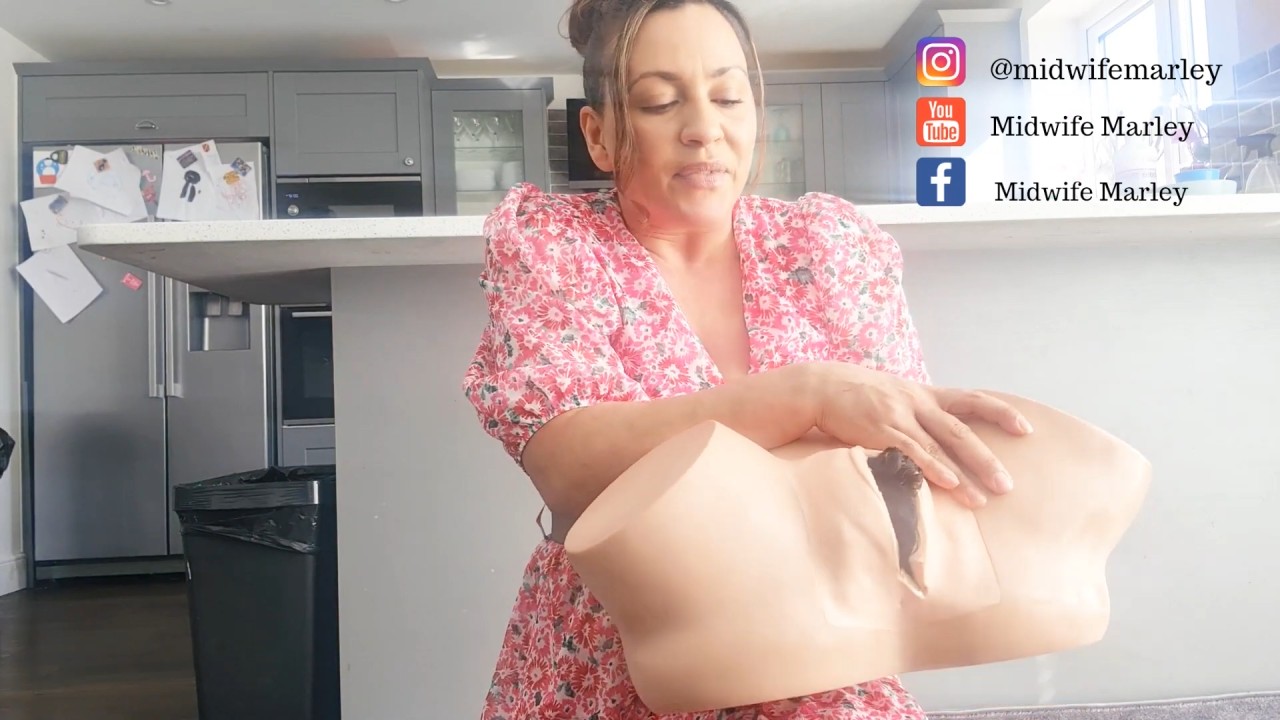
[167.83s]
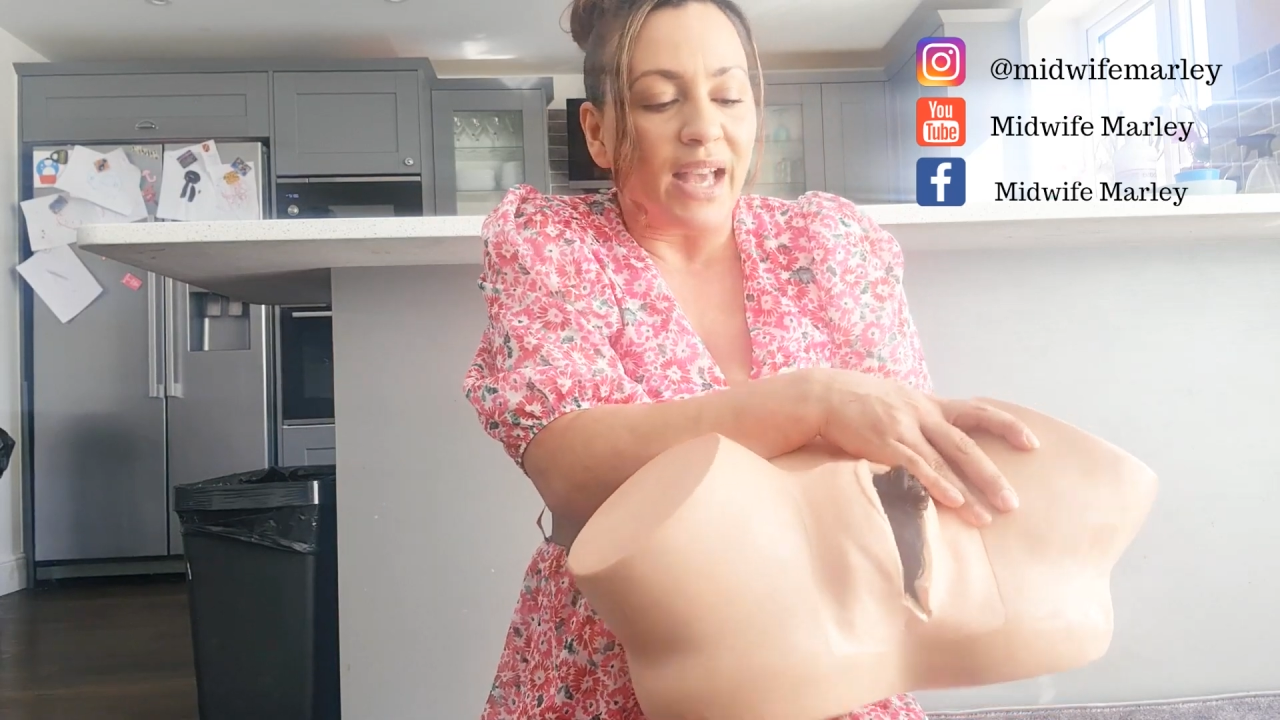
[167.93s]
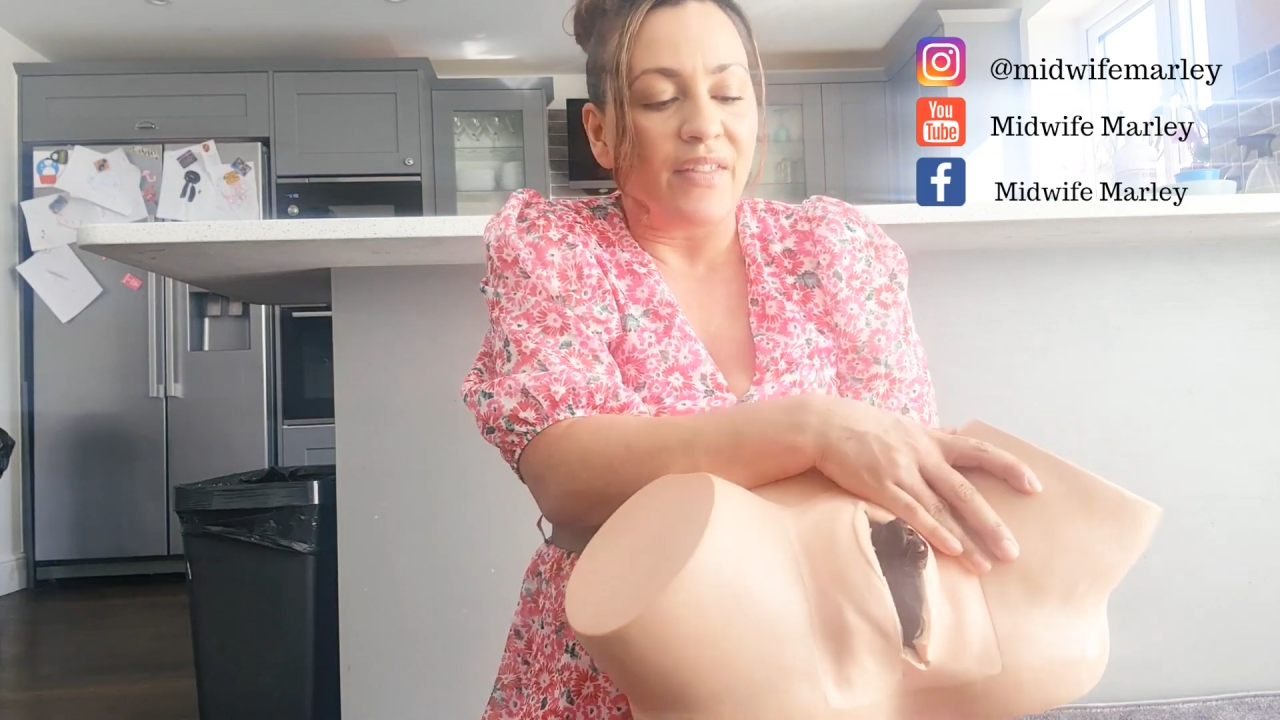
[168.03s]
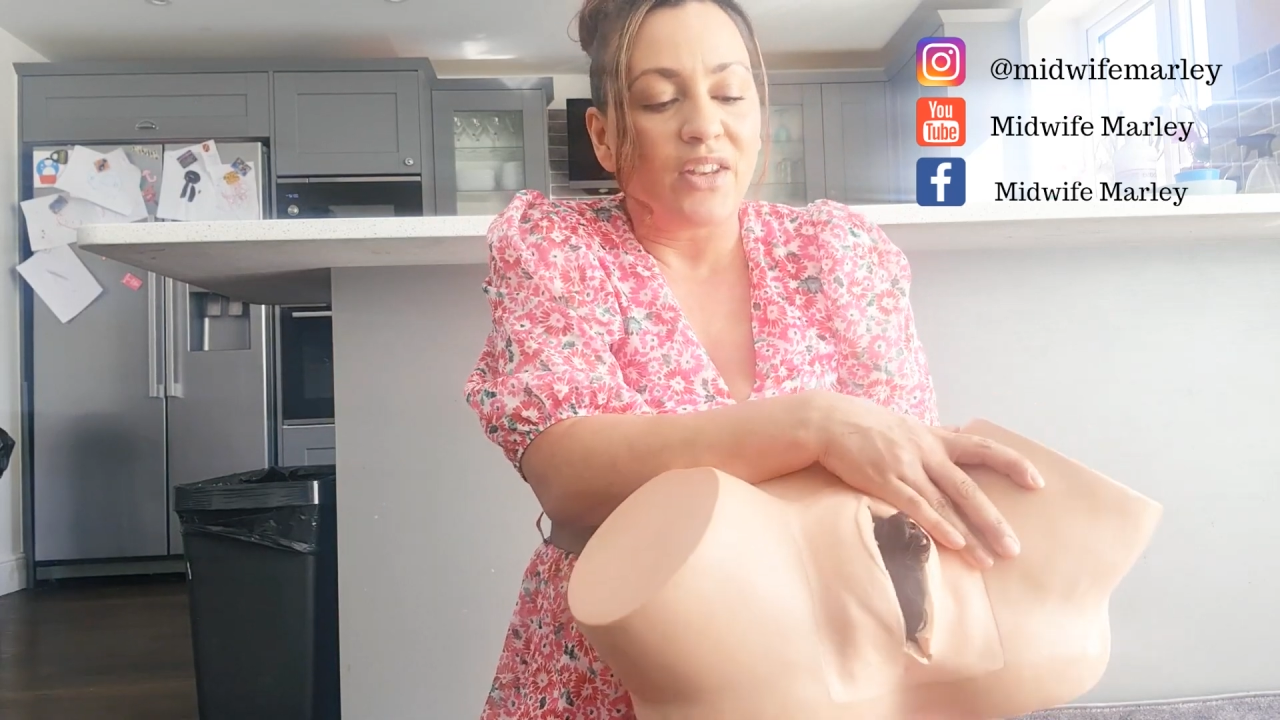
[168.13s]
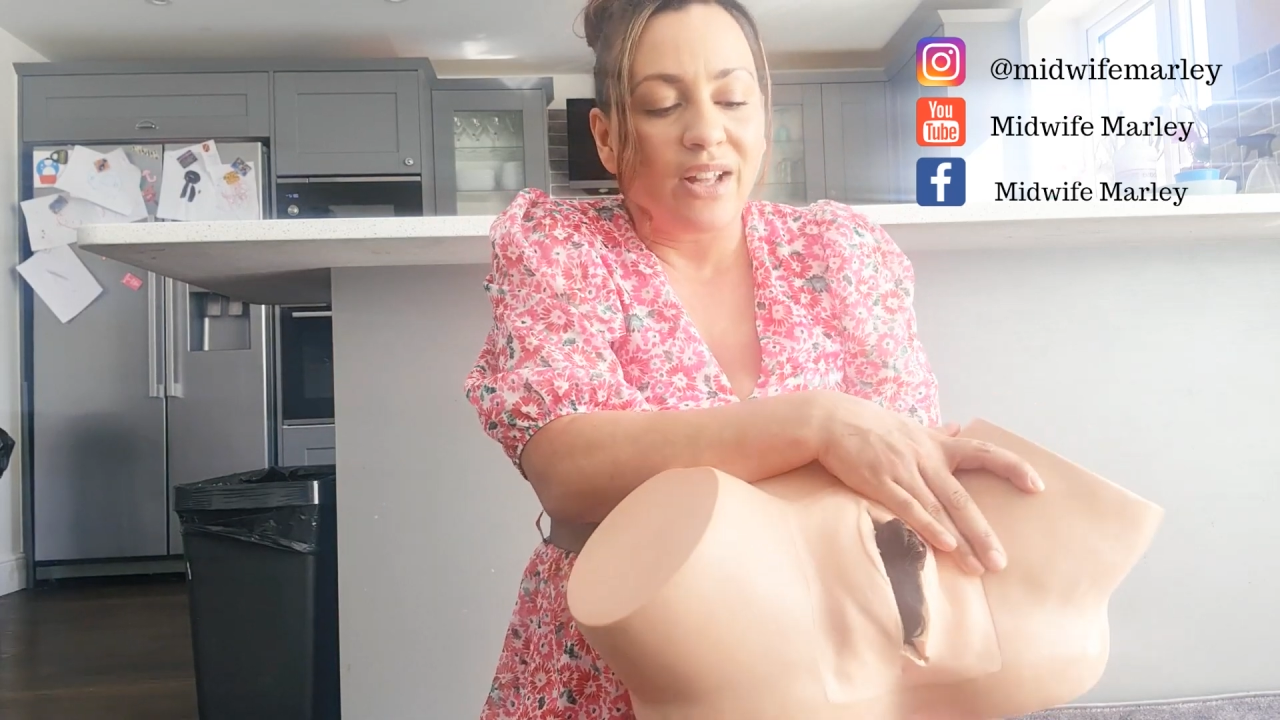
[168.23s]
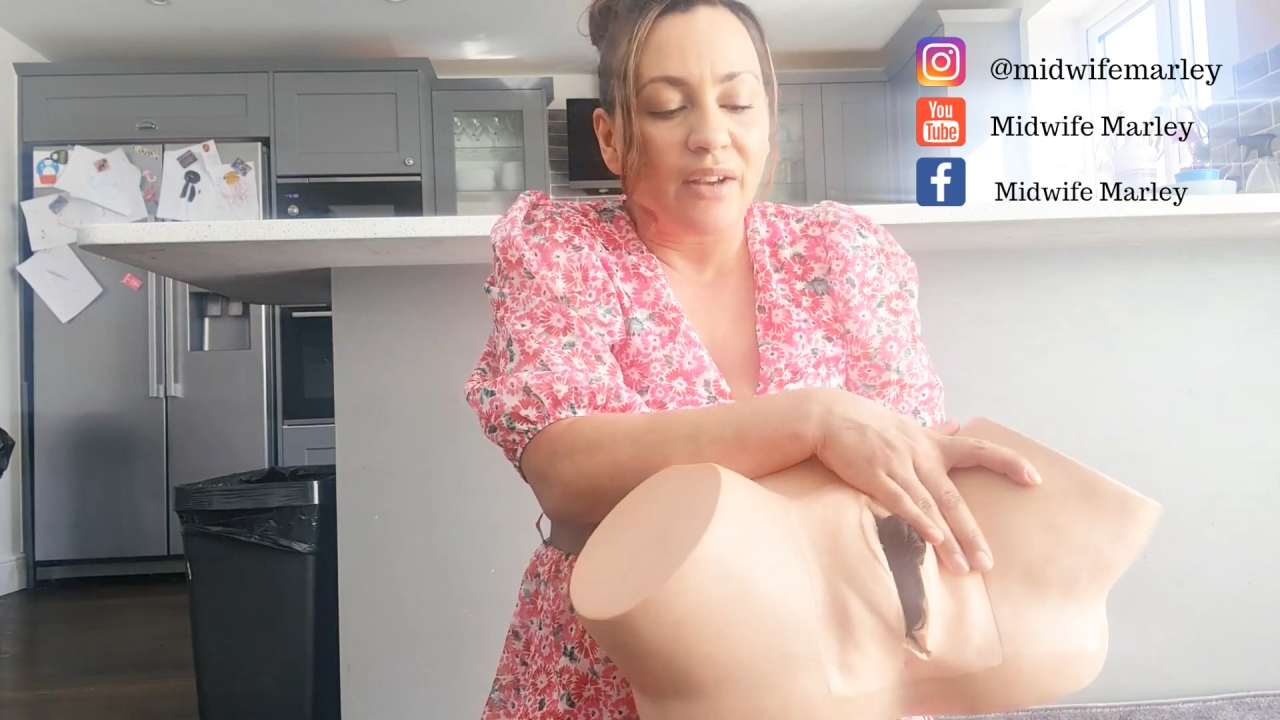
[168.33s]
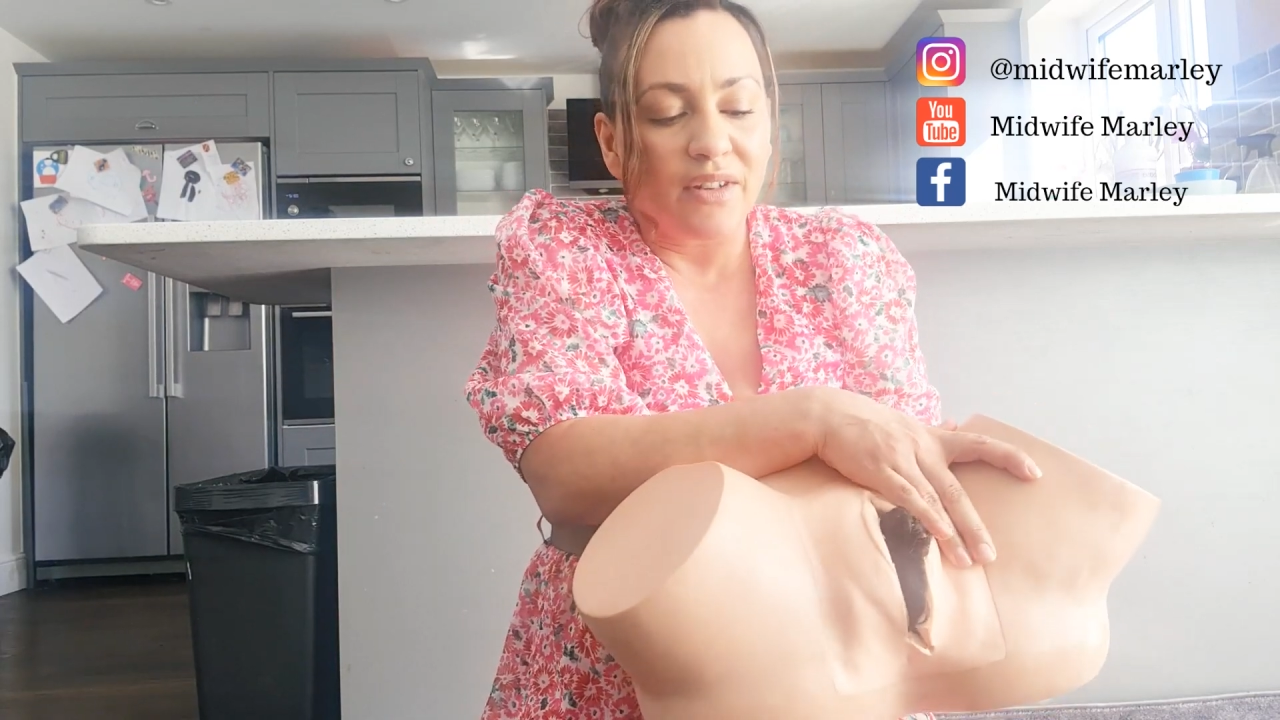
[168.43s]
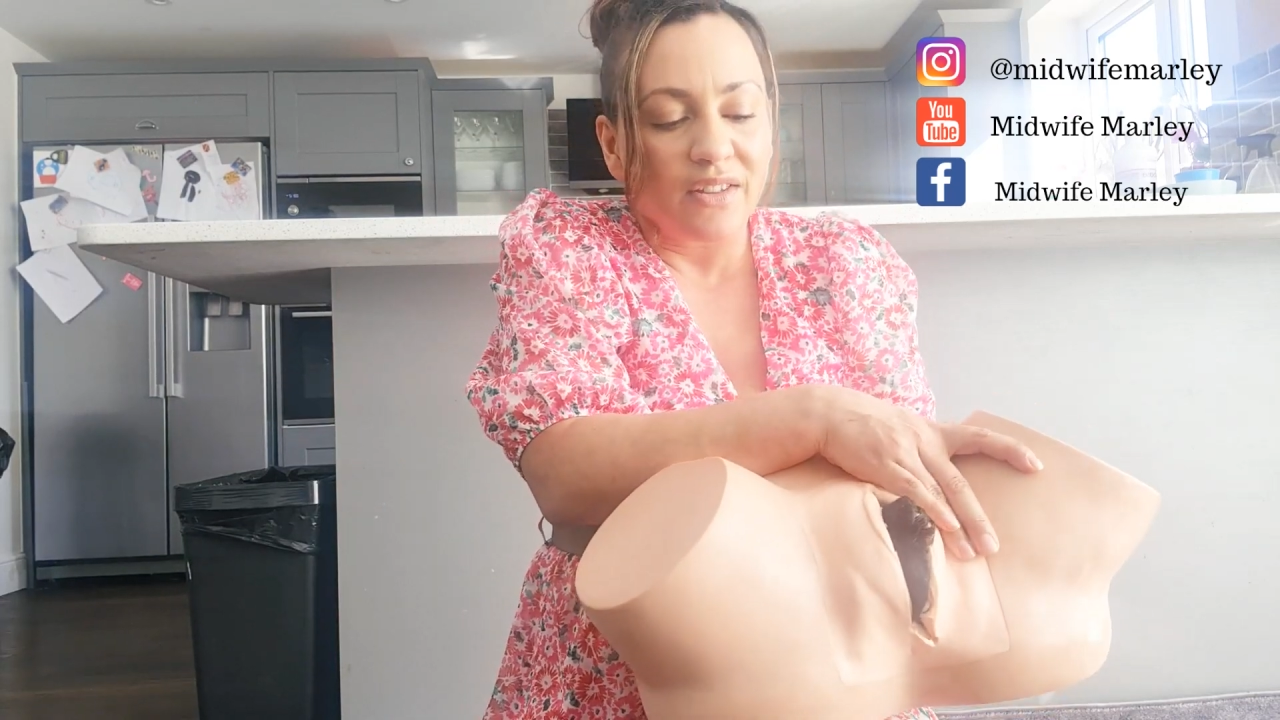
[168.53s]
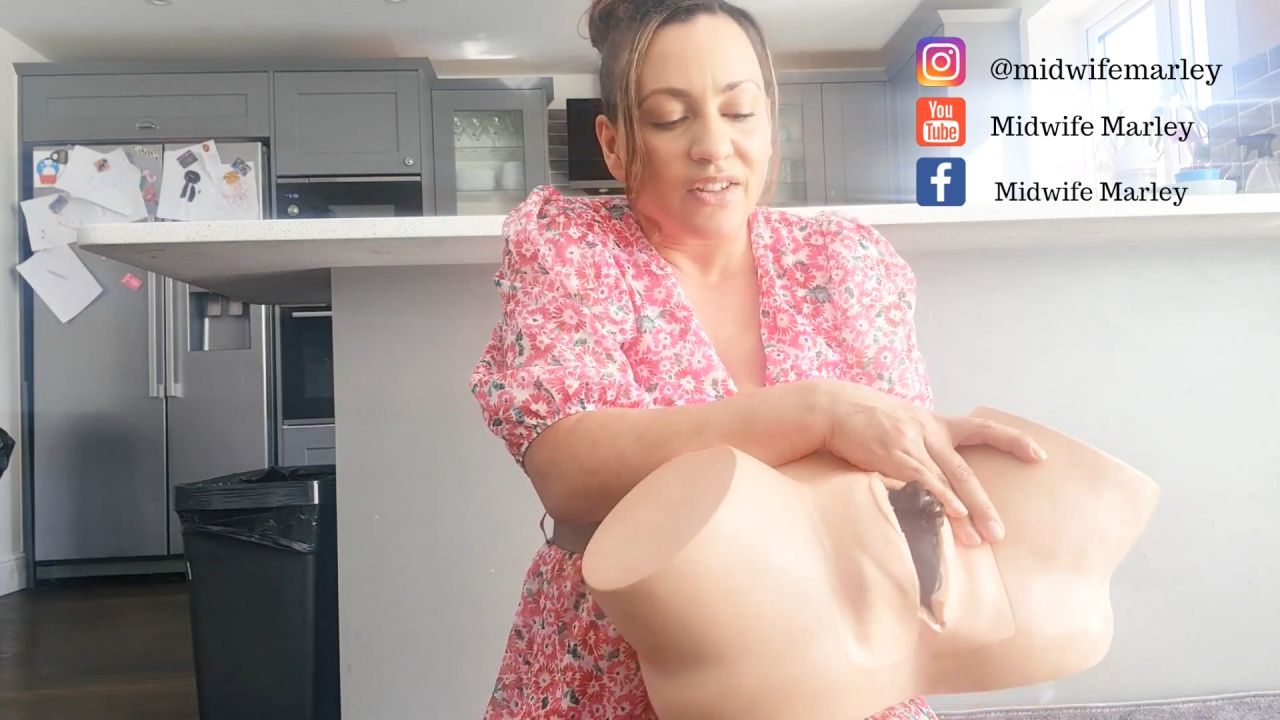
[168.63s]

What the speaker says: And then you'll have another